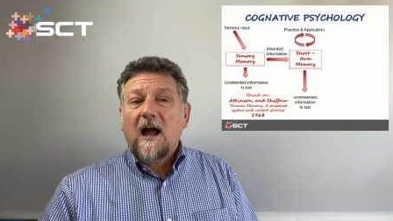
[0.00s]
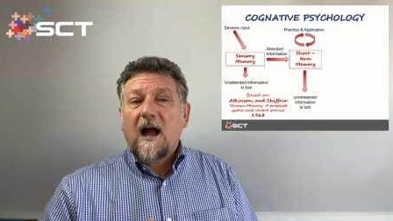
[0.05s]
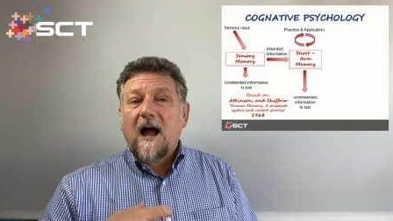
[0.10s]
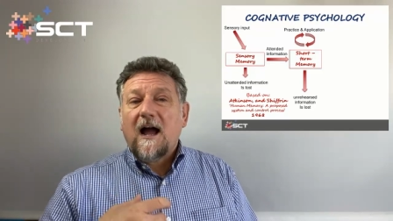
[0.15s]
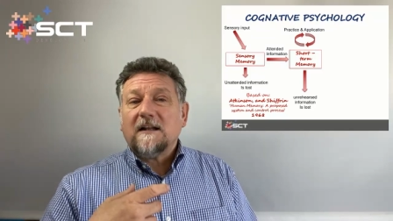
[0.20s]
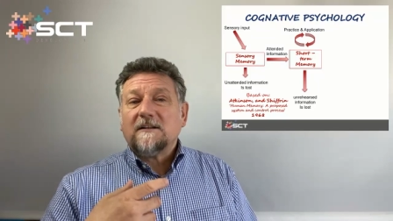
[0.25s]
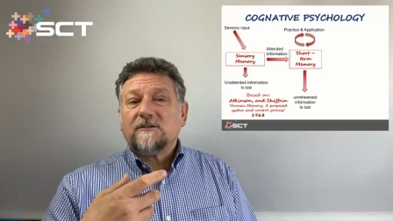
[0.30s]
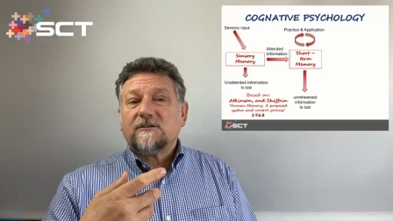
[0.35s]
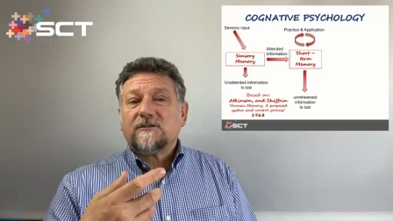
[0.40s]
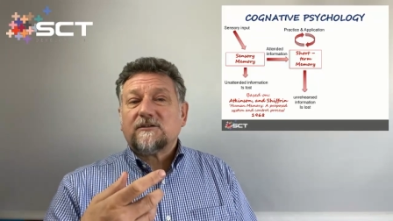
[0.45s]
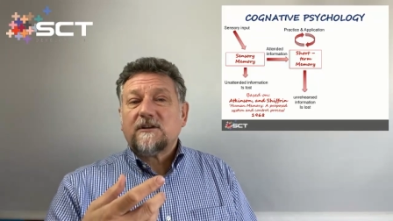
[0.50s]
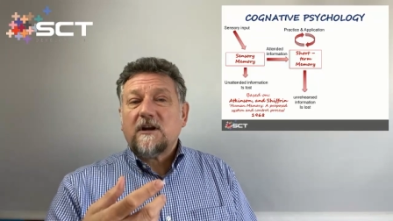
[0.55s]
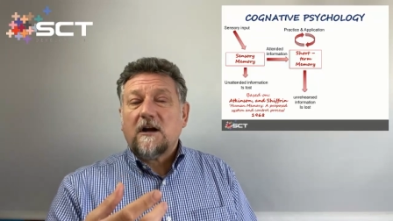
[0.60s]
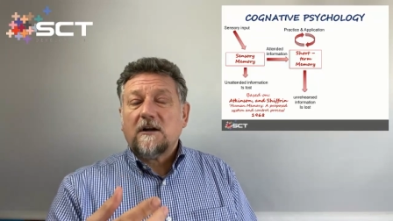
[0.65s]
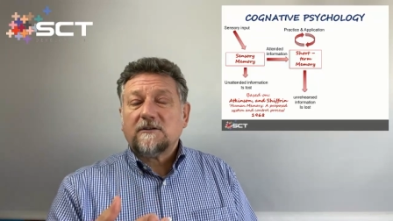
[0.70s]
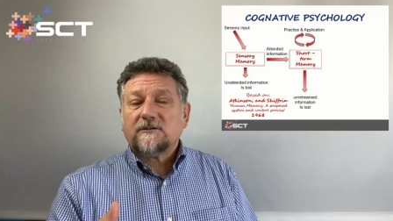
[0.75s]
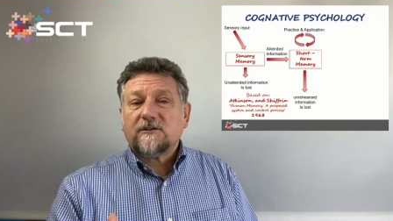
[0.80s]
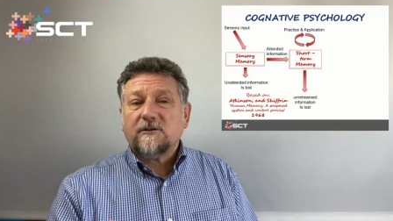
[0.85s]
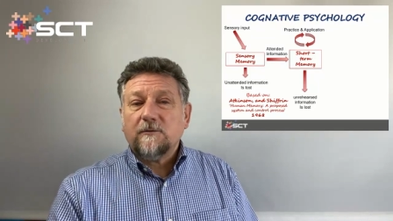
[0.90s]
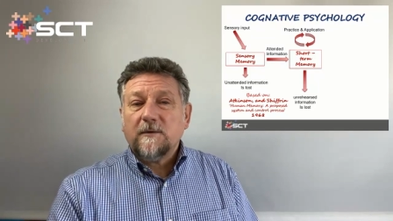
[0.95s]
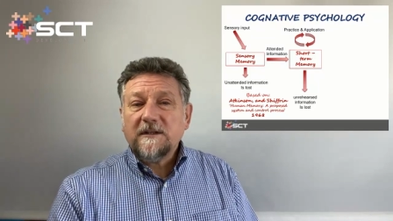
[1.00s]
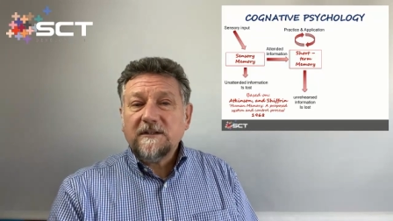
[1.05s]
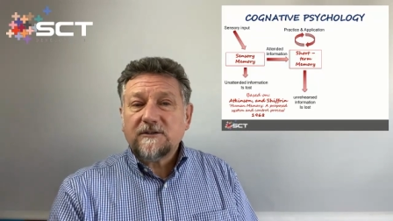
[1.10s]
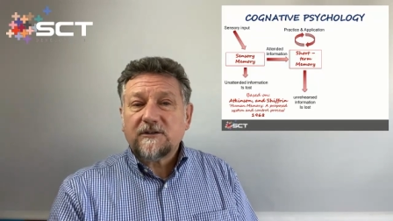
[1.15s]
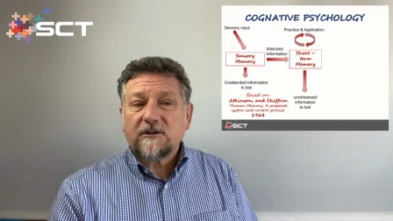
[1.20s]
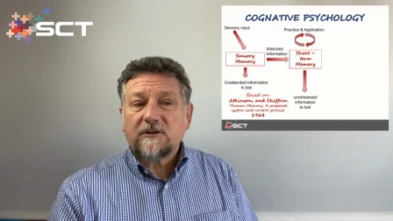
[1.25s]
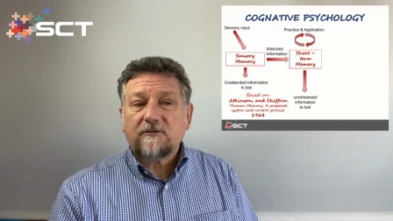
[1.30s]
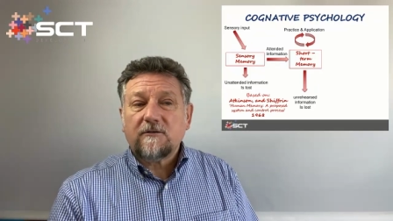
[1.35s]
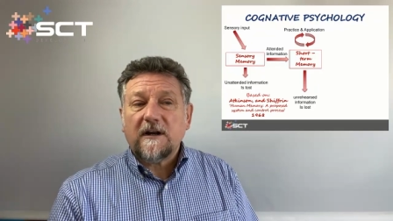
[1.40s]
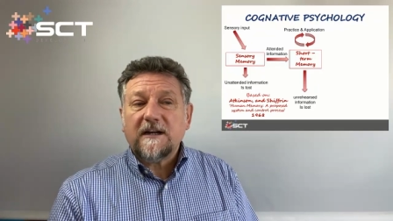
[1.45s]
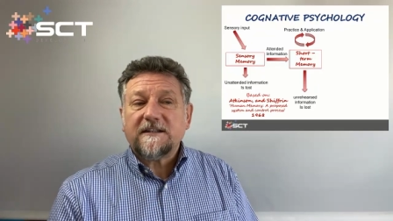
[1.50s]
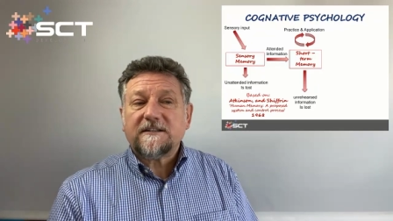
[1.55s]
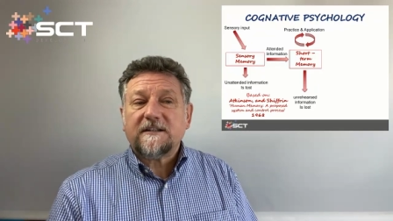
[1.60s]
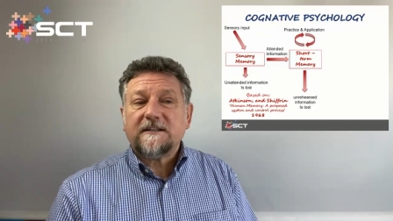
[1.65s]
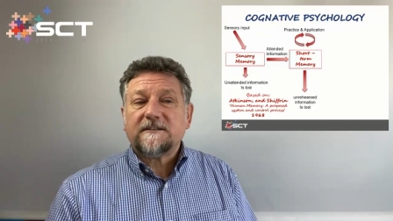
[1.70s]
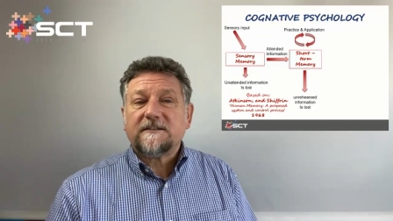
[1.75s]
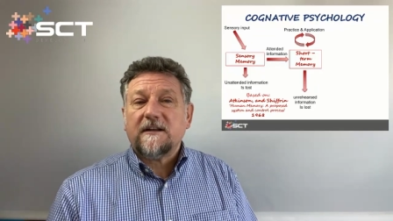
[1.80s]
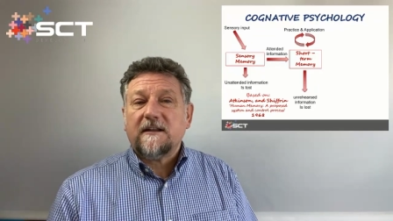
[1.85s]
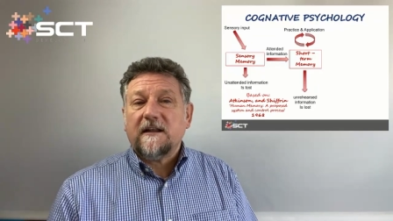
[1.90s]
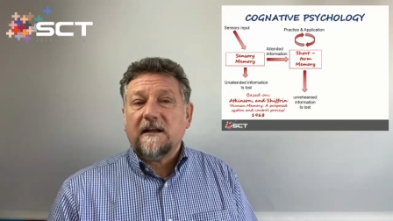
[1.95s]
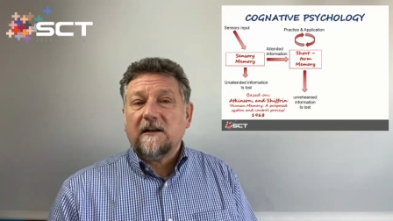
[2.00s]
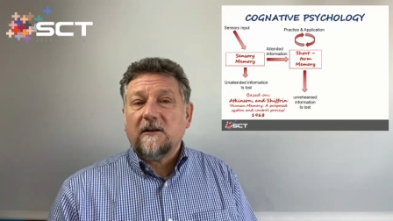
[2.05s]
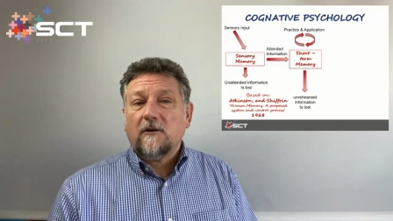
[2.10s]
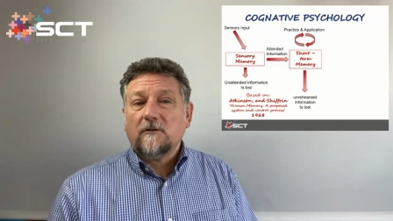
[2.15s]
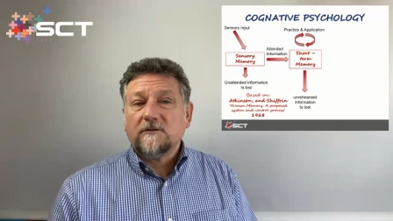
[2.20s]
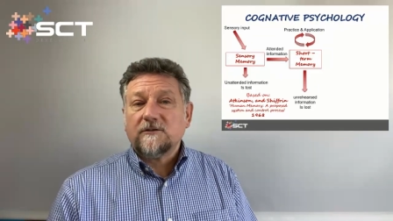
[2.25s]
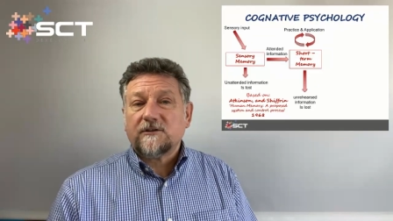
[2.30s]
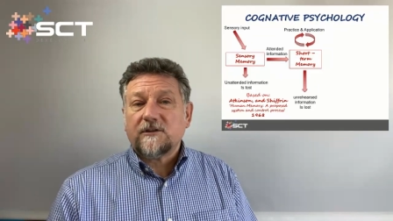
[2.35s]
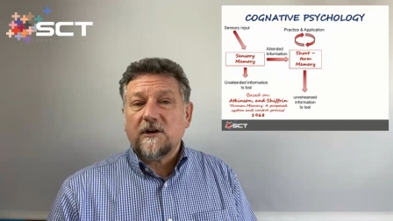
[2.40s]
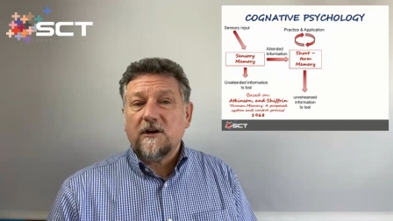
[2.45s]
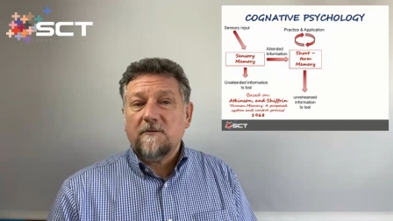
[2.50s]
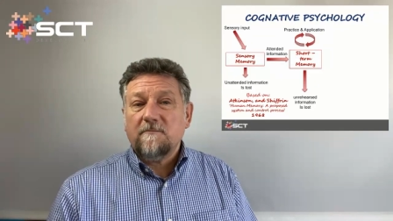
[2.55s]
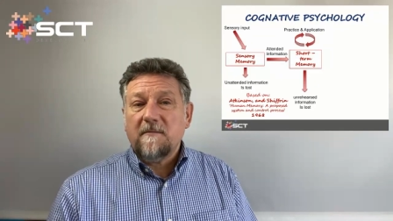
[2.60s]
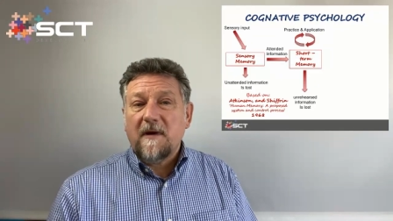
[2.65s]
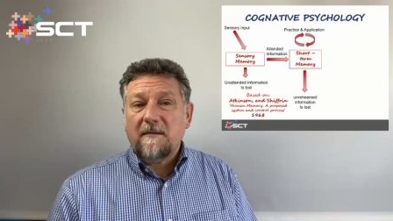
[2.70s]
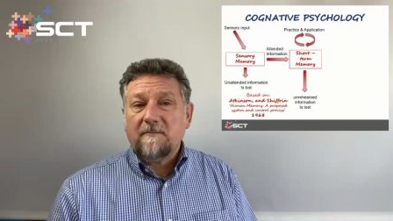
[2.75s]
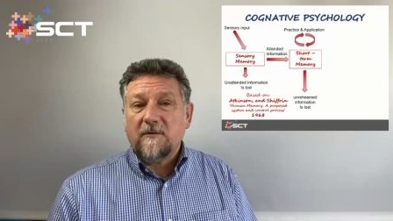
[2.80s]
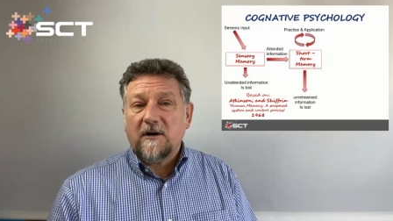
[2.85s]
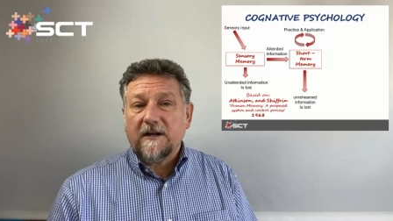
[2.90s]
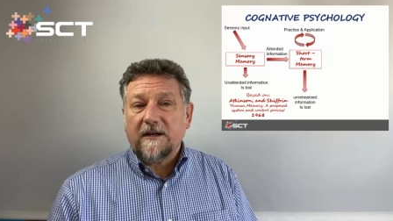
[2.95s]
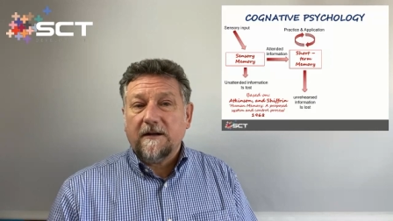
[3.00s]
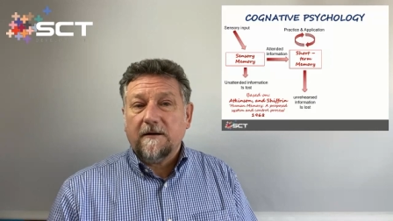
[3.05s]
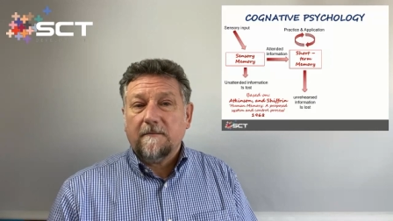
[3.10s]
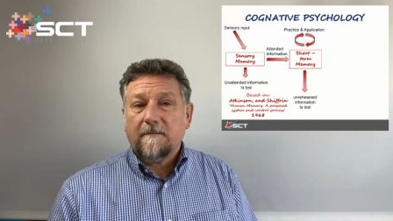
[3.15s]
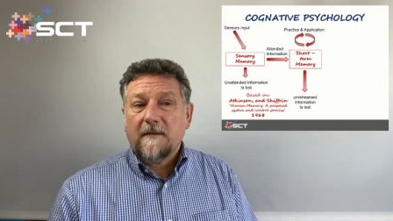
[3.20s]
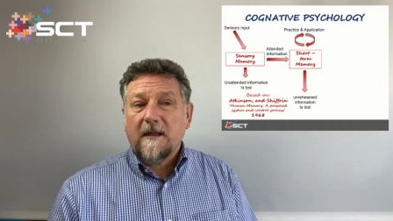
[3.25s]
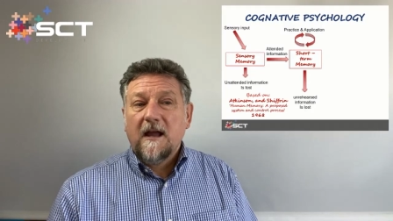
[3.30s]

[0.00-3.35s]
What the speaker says: and start to integrate into their long-term memory.